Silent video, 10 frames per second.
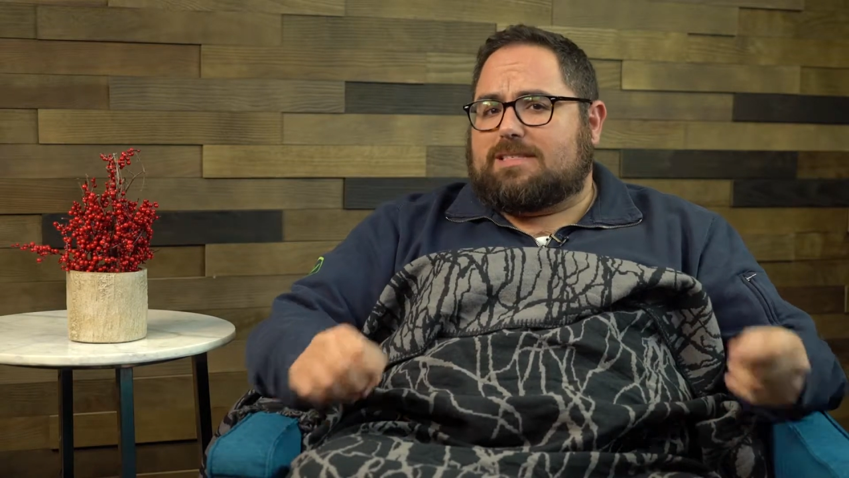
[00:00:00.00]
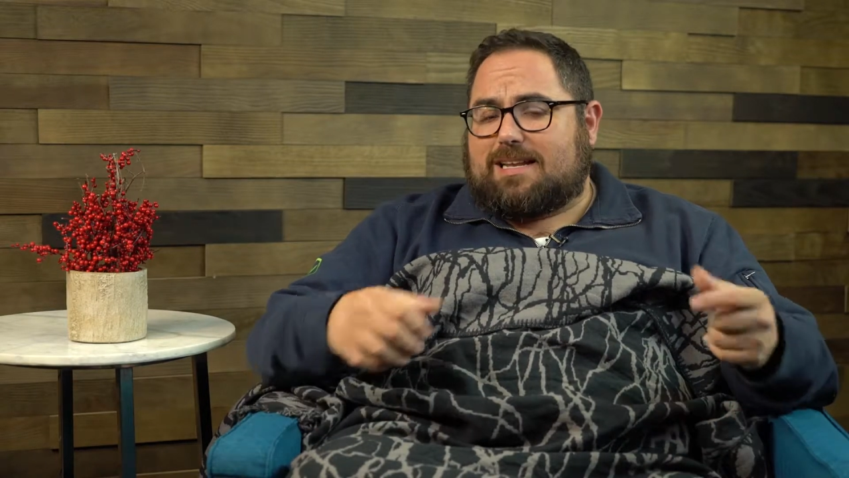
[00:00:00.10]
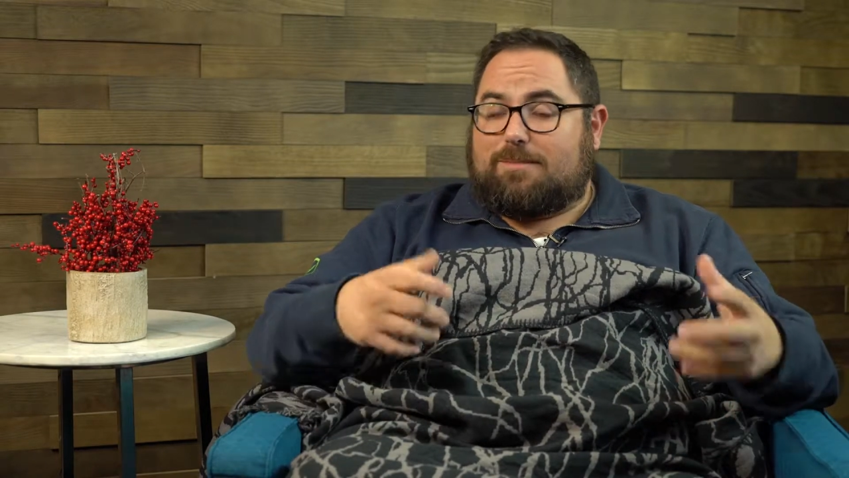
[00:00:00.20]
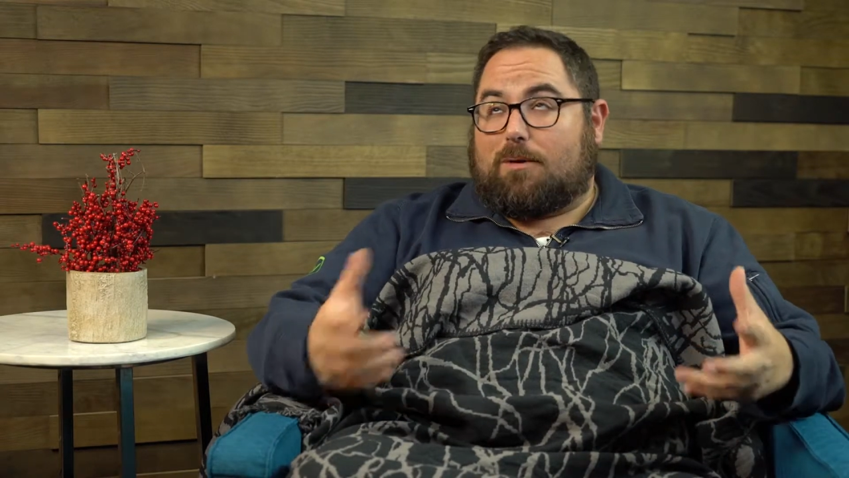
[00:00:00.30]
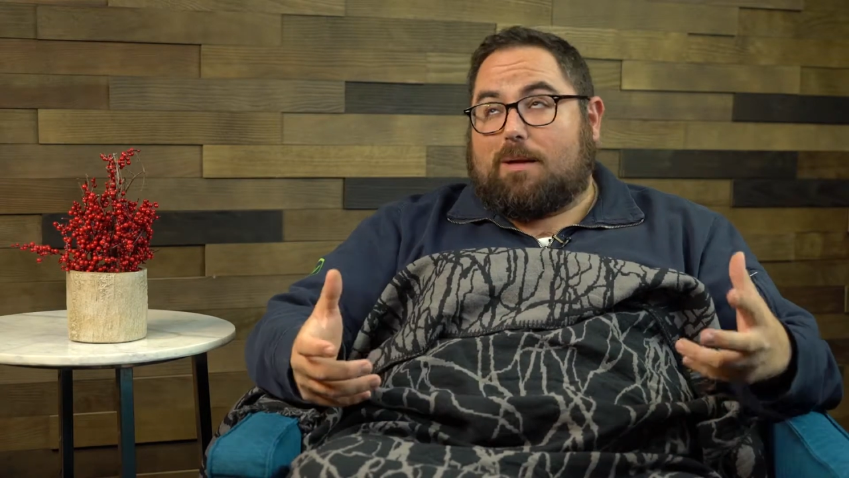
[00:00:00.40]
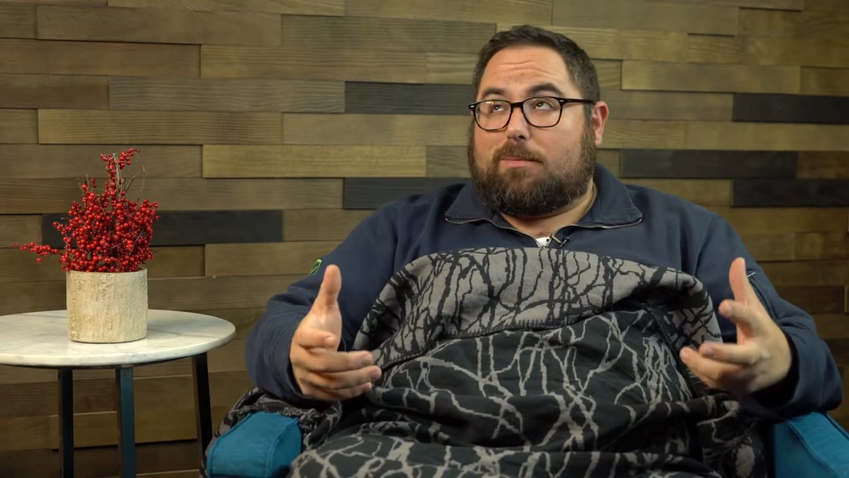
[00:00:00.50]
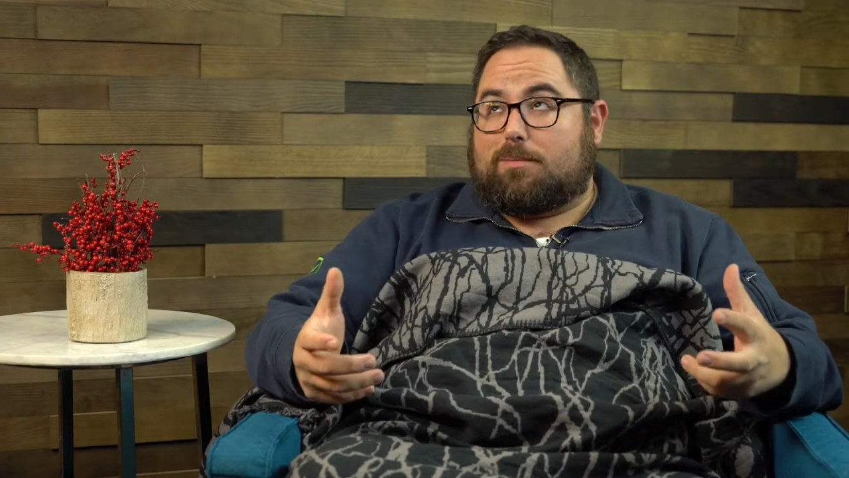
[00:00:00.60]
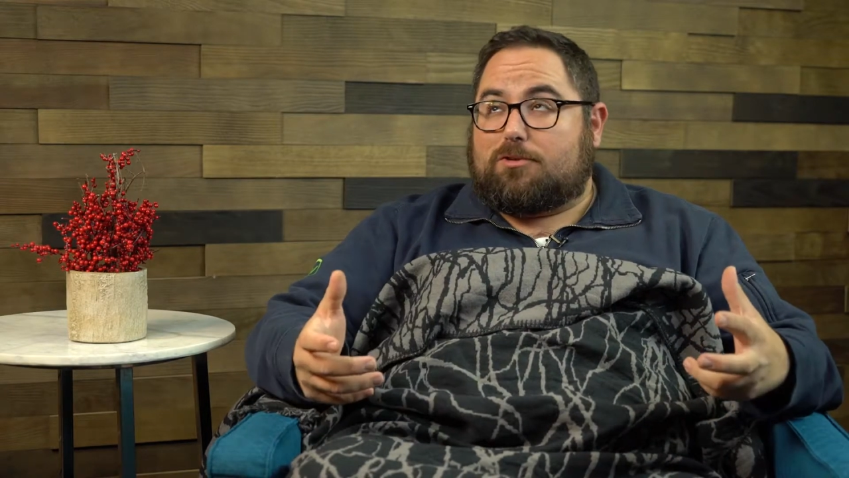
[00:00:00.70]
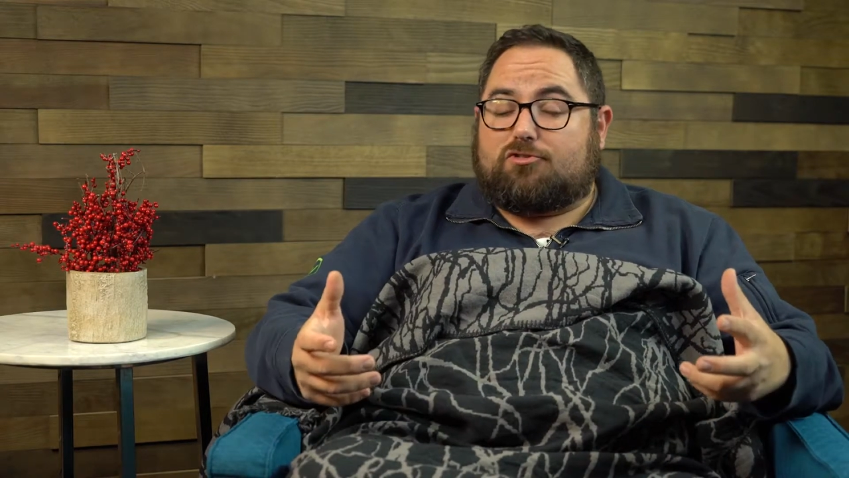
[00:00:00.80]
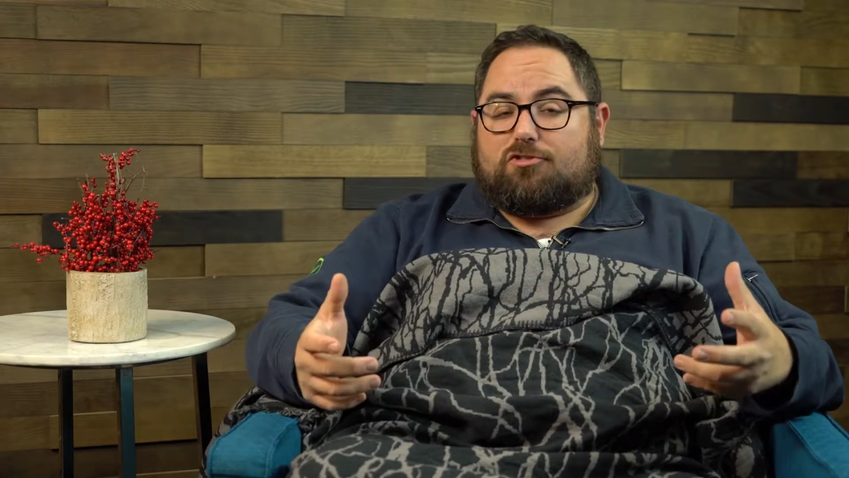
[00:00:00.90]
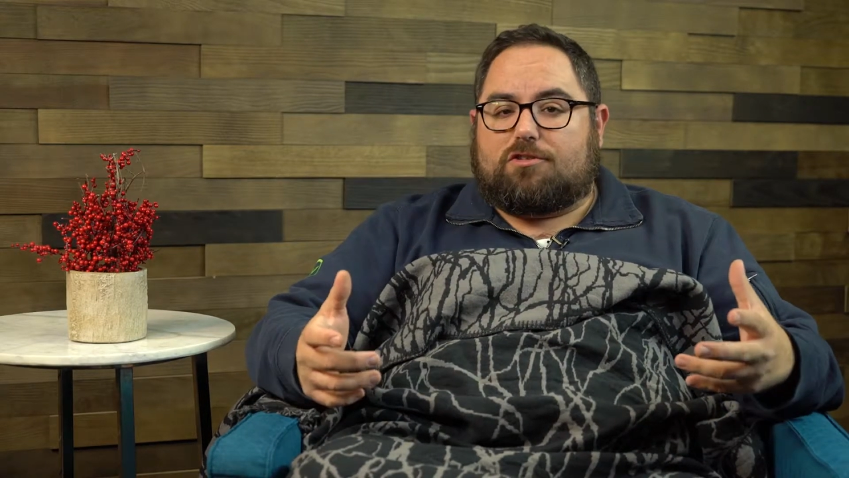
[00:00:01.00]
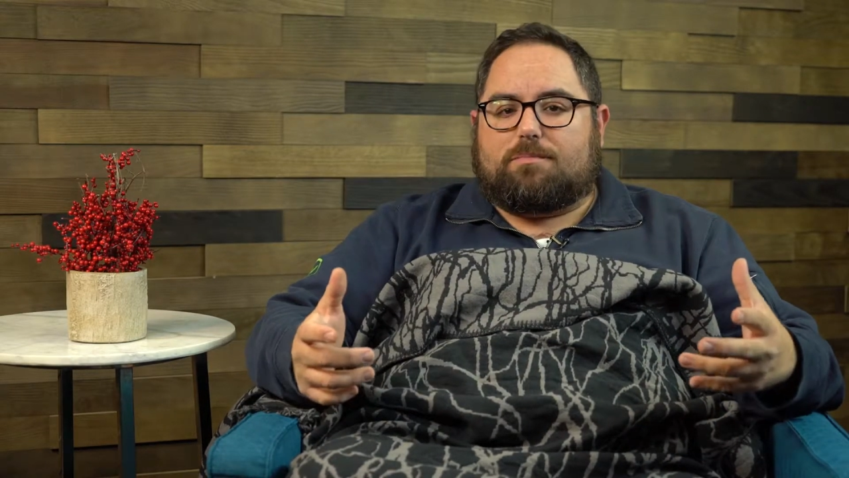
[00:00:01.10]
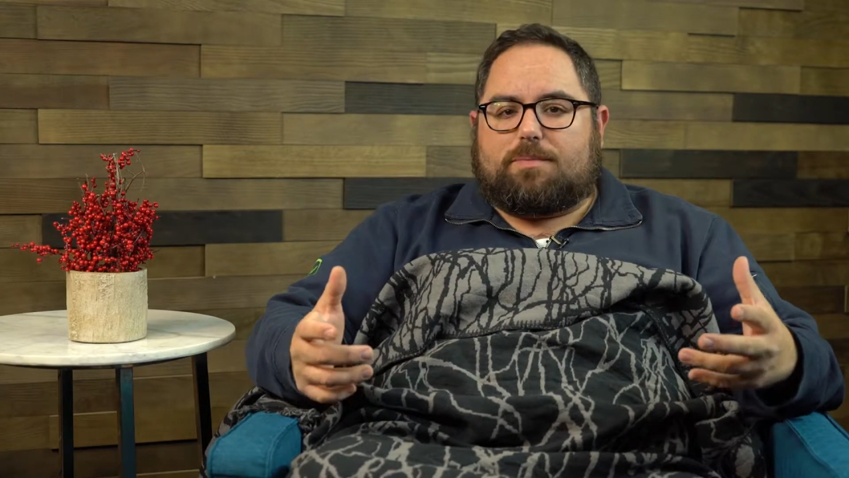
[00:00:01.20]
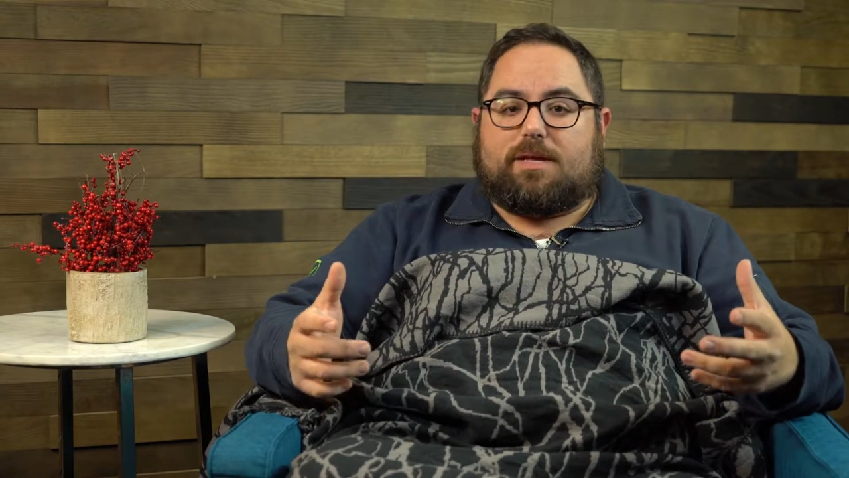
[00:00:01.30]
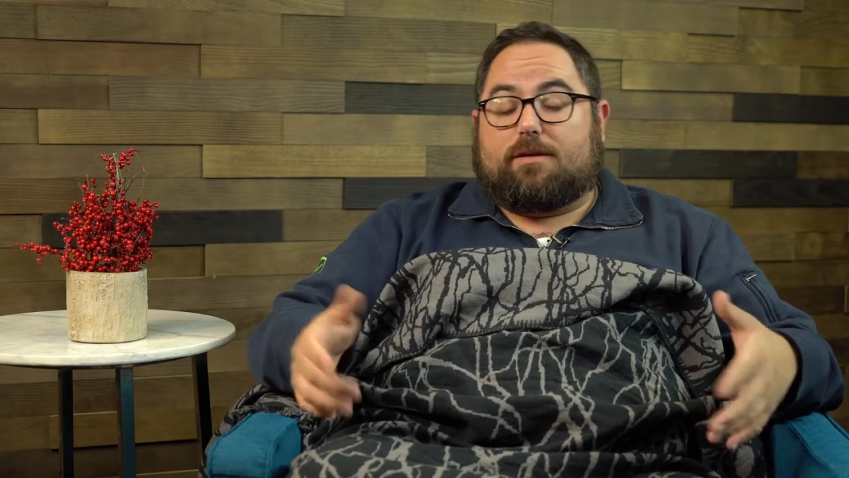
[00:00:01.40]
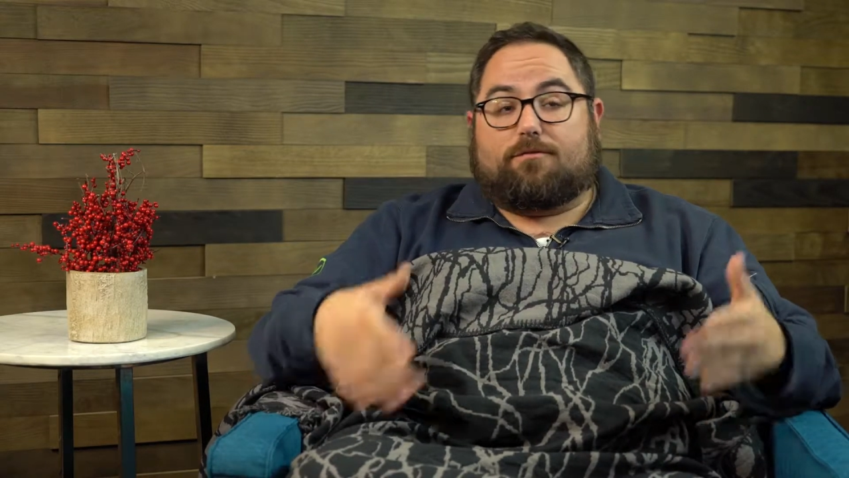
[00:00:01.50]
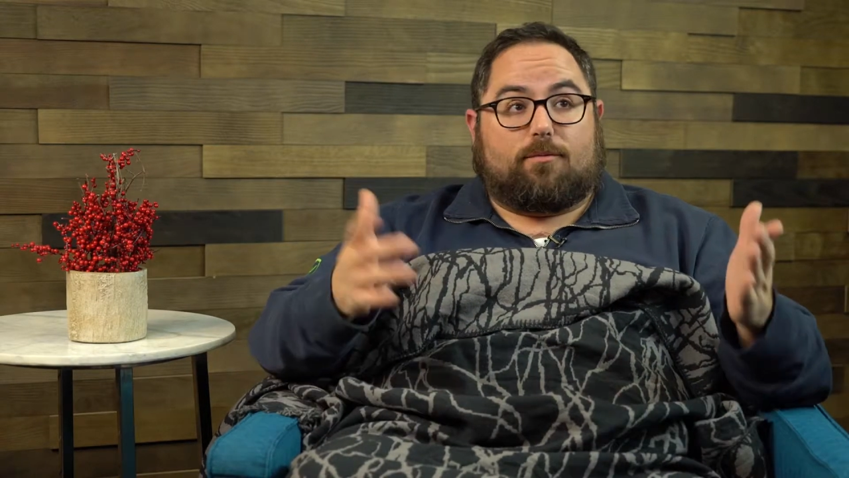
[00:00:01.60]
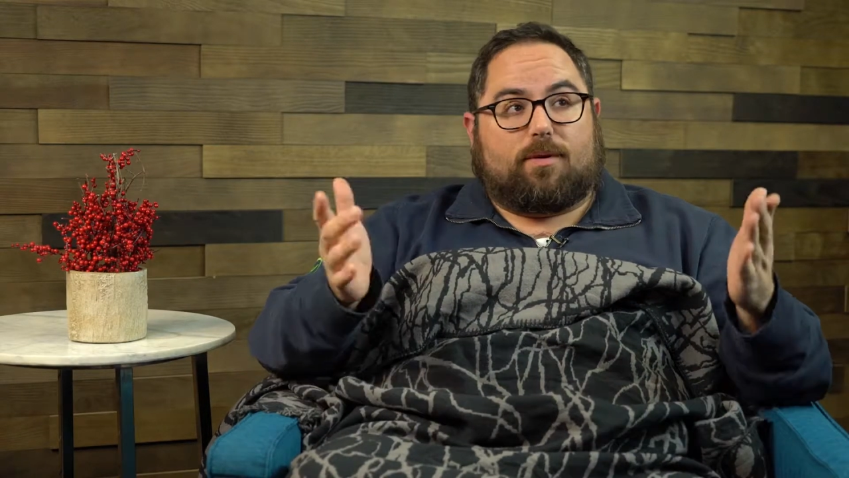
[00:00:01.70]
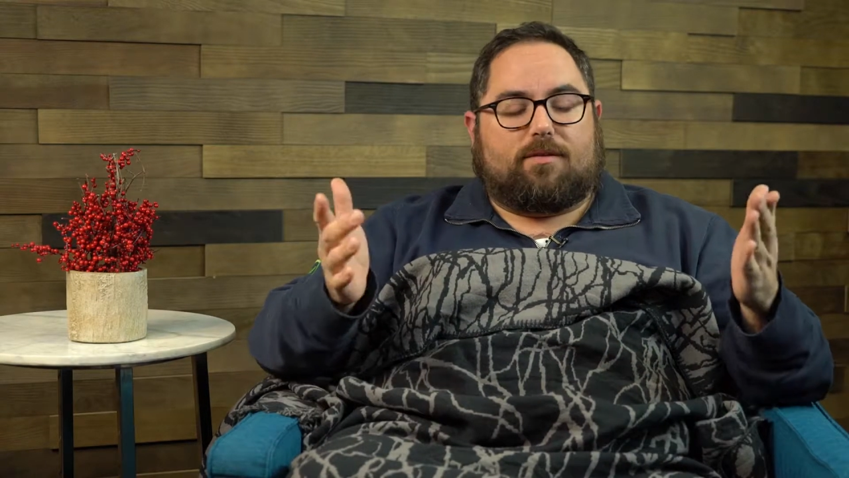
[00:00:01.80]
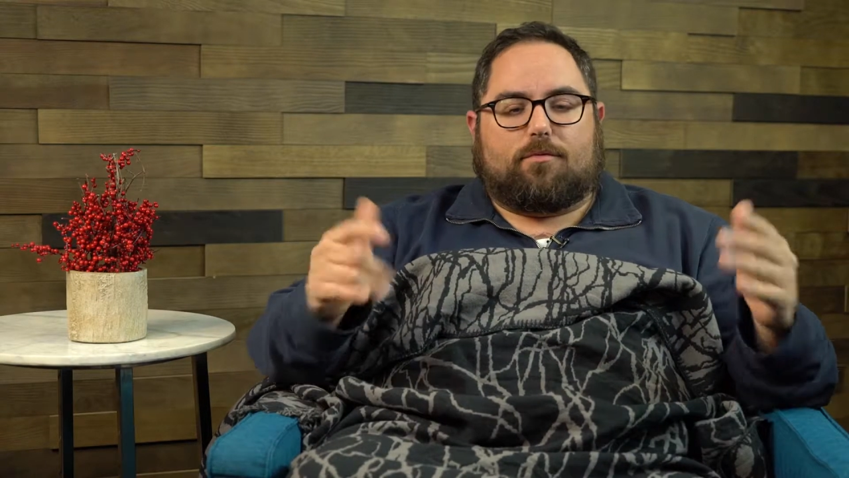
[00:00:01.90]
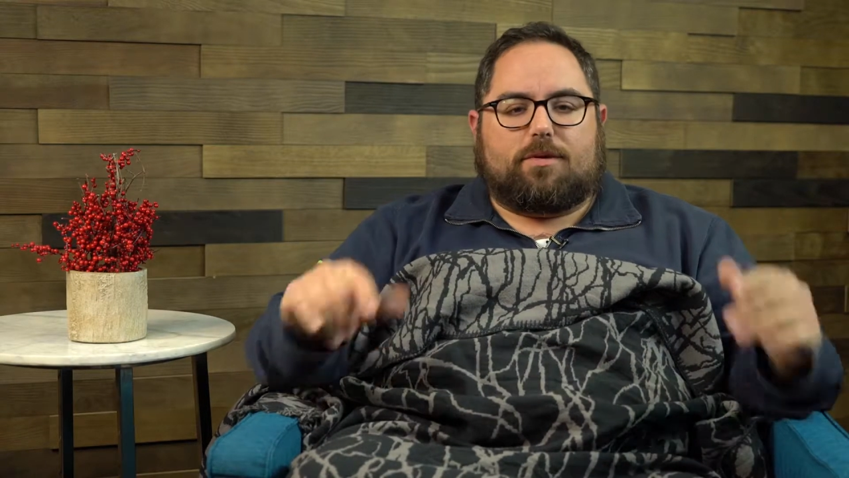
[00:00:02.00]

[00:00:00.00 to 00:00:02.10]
that he probably shouldn't be in for whatever